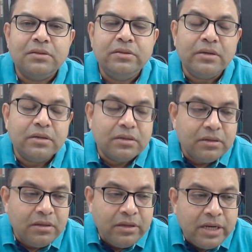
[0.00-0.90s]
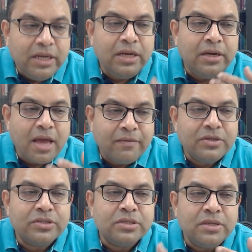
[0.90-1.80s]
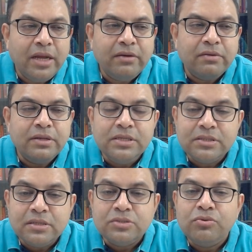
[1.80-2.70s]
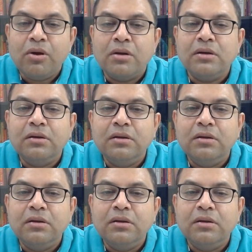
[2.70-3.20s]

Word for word: the greed, aversion, hatred, these things do not